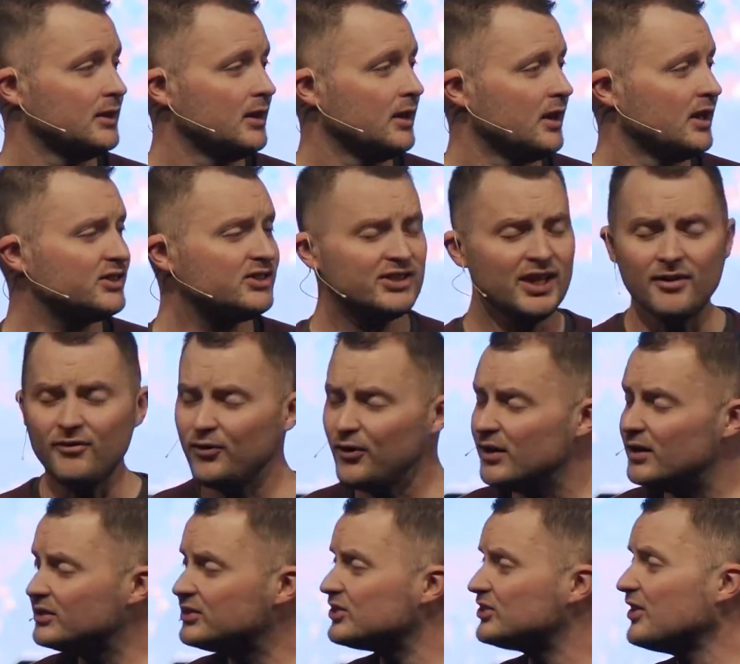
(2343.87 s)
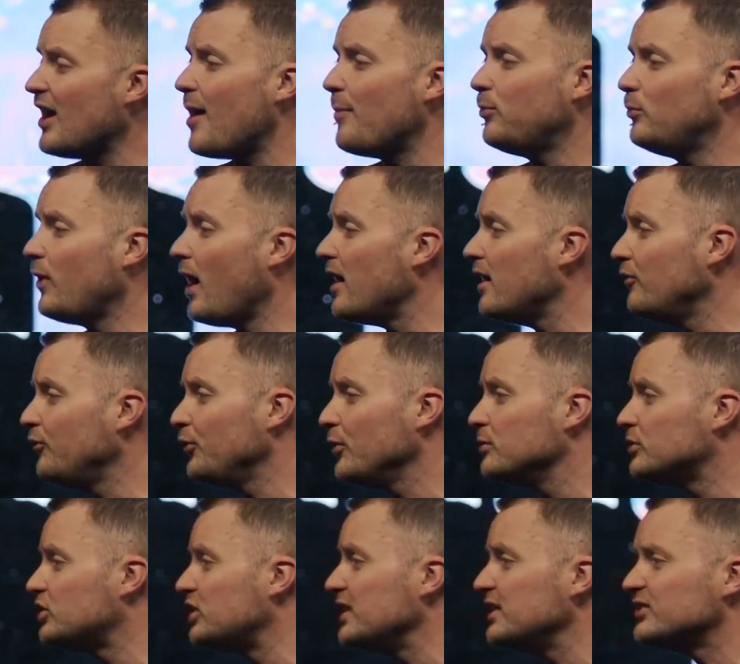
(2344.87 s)
It's time for you to stop running from
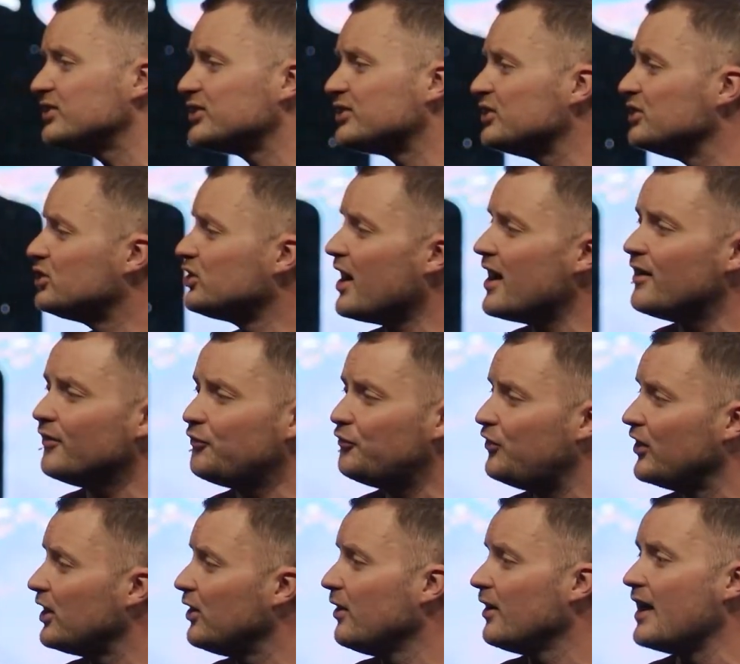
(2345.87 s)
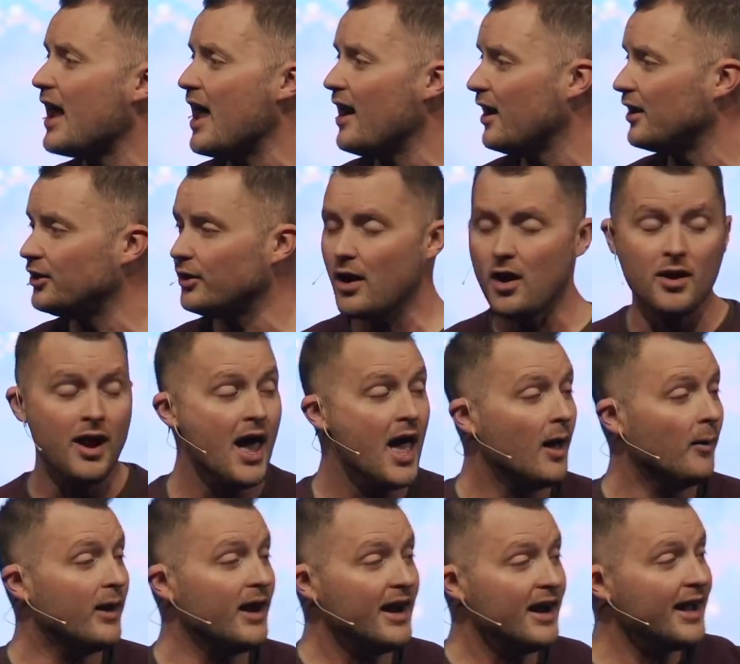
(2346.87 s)
Jesus and try to figure it out on your own.
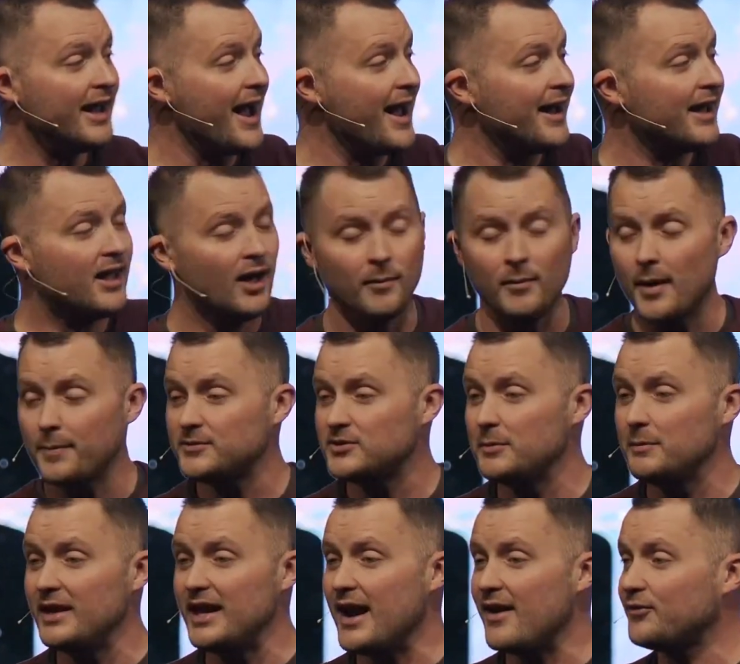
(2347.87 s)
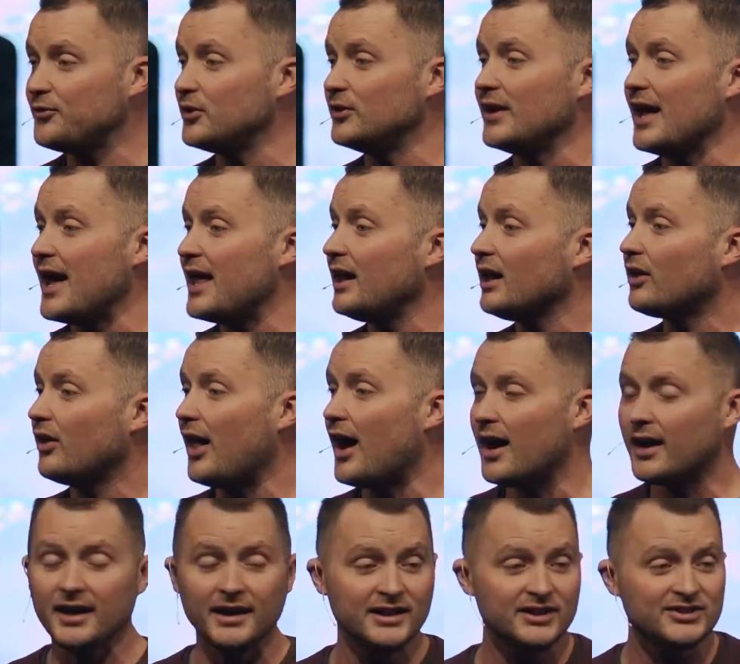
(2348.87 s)
And a guy come up to me after 9 o'clock,
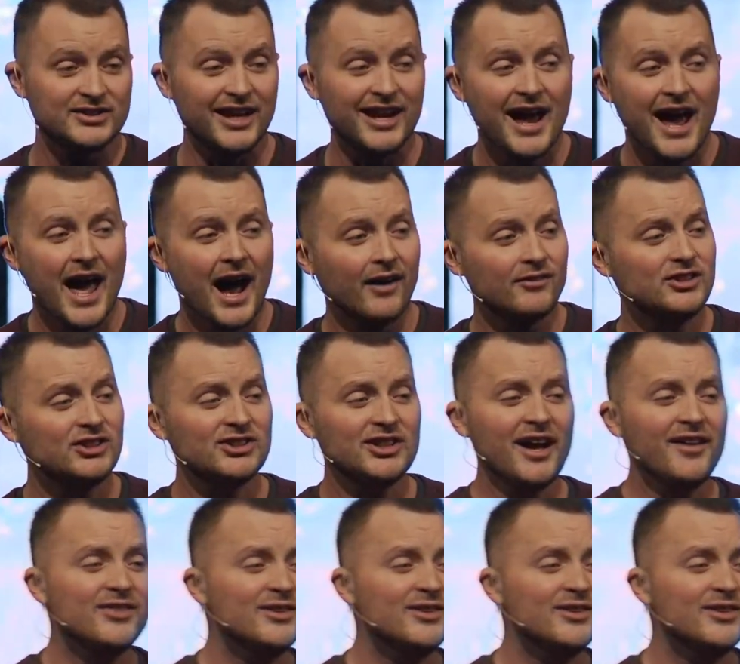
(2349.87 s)
and he said, I've just got